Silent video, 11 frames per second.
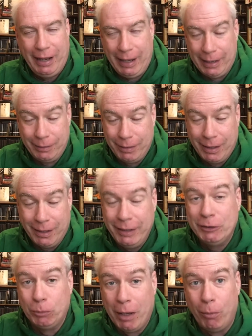And uh,
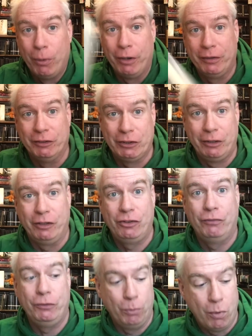it's well worth the search
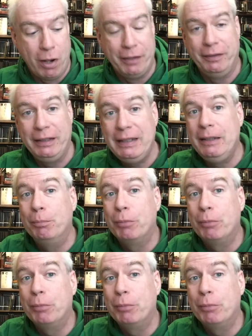if you want the